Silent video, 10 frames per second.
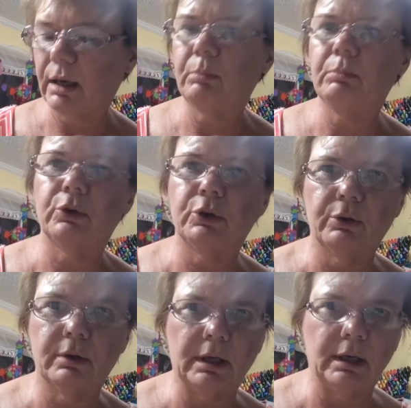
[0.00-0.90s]
I'm
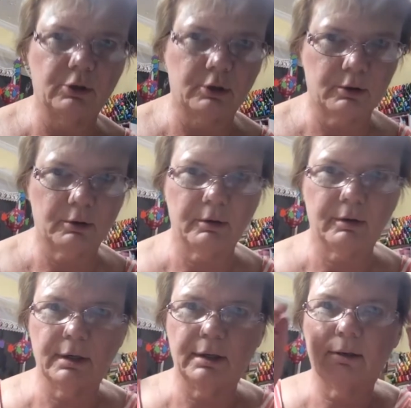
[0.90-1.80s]
doing a
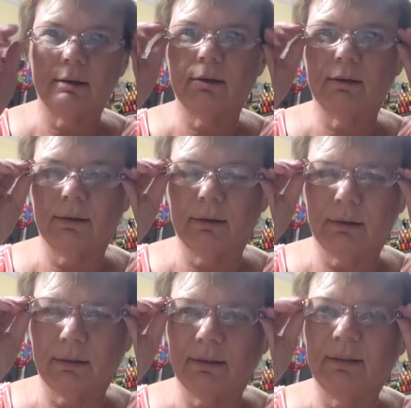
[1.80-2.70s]

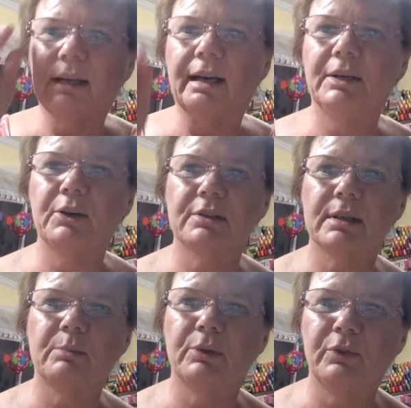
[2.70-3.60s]
tutorial. I know
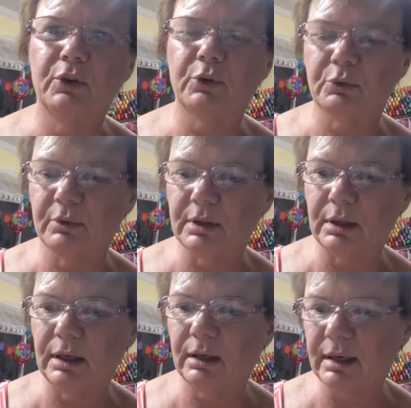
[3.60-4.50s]
some of you are
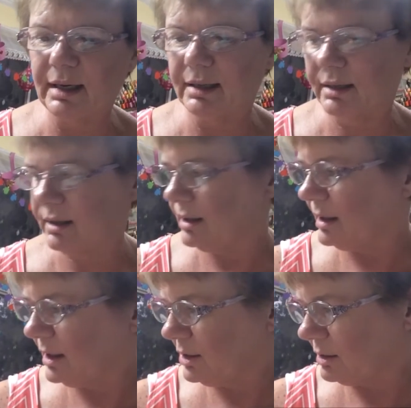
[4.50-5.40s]
really glad to
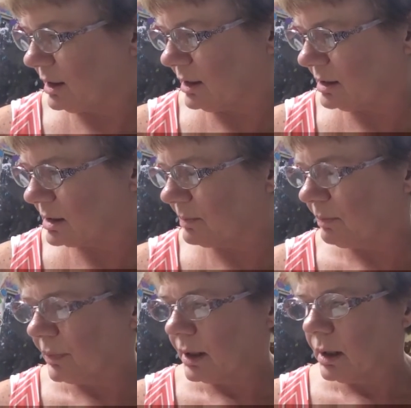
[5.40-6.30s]
hear this.
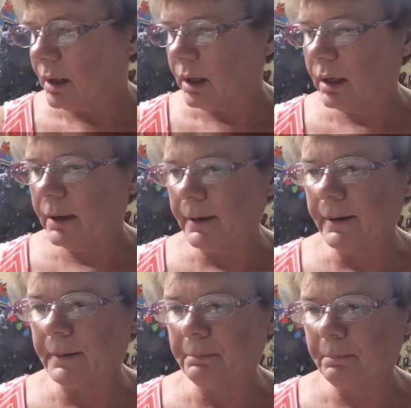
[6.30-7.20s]

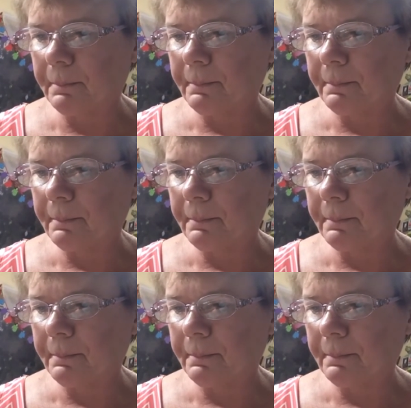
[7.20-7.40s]
I'm